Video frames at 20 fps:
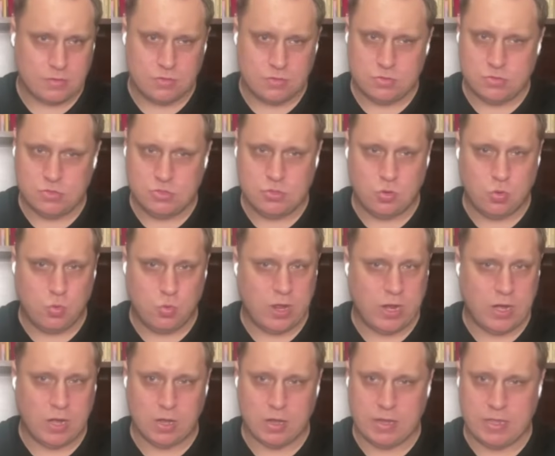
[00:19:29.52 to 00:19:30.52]
to
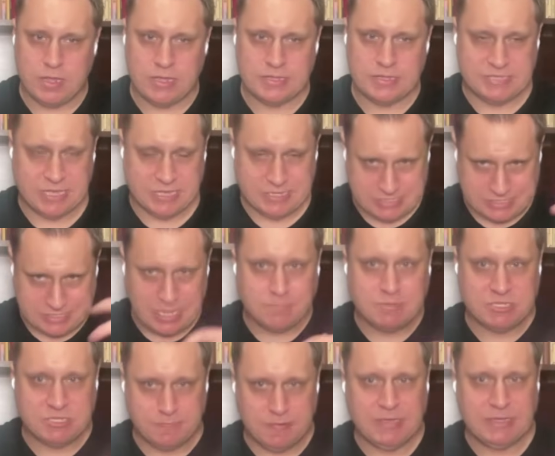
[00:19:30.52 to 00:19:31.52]
where it's a
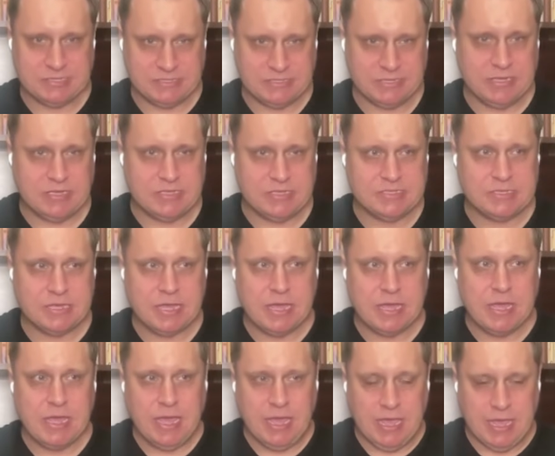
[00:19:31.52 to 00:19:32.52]
subspecies.
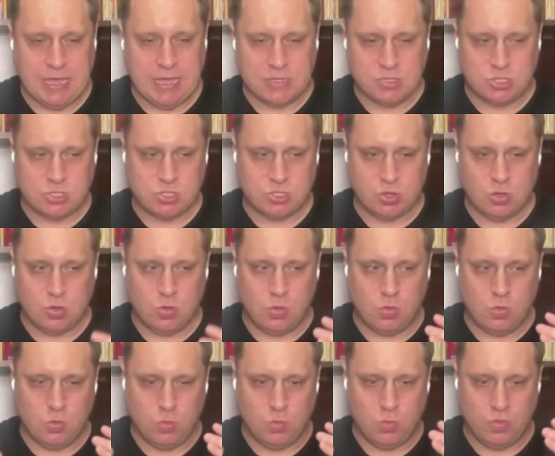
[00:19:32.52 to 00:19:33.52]
And so
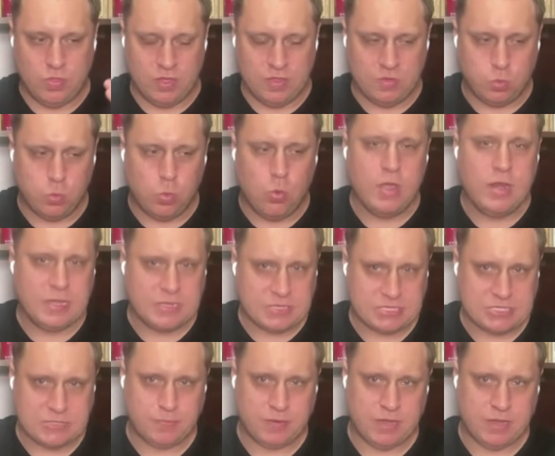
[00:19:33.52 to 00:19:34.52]
this would
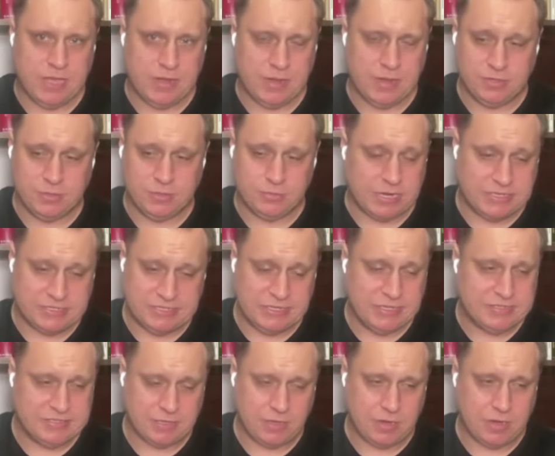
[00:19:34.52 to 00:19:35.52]
explain in great
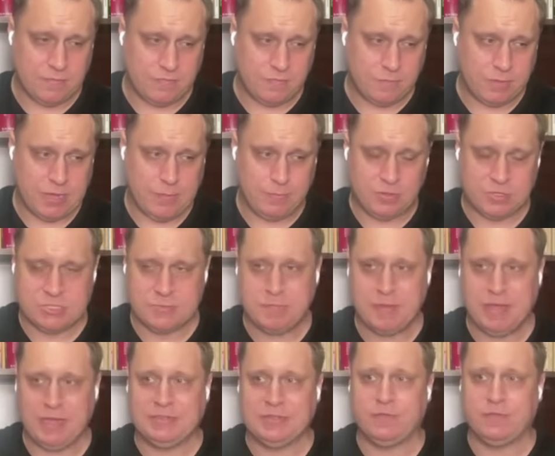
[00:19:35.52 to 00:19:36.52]
detail, from my
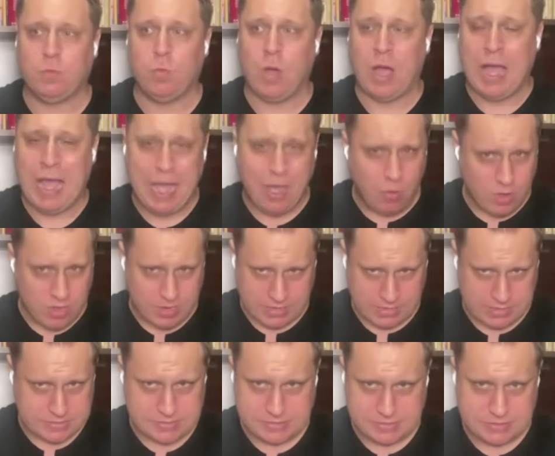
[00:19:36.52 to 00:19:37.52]
perspective, well, how it
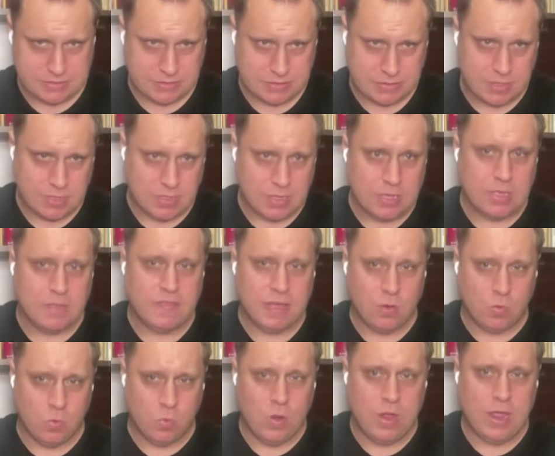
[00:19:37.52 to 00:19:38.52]
is that
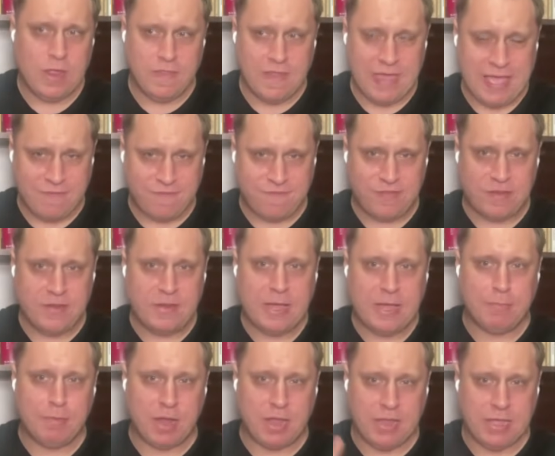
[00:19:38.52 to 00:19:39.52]
when that
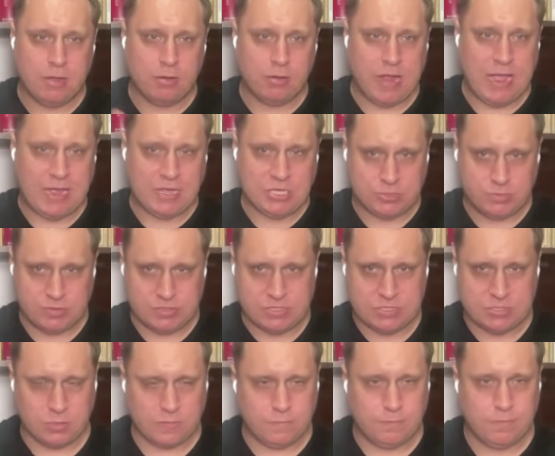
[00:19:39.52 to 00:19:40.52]
phenomenon interacts with
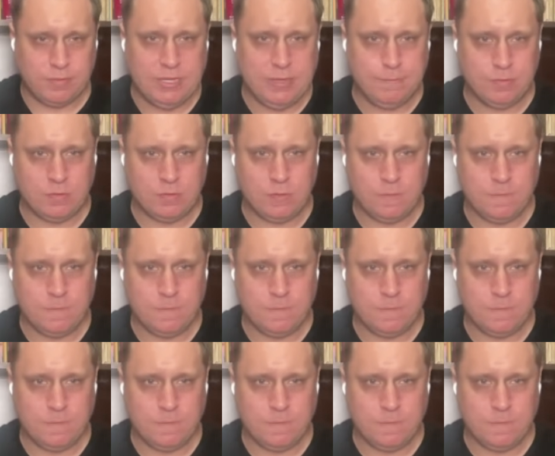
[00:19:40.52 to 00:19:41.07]
certain people,